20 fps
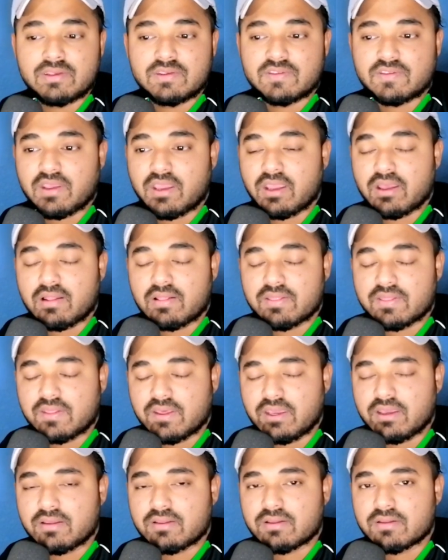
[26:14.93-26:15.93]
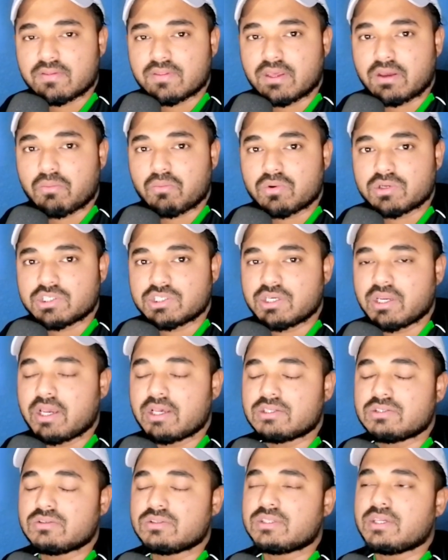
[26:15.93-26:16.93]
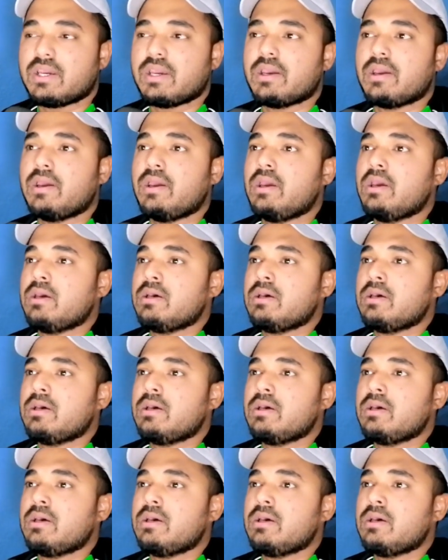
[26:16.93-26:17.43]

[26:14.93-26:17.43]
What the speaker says: single thing that what she has to say.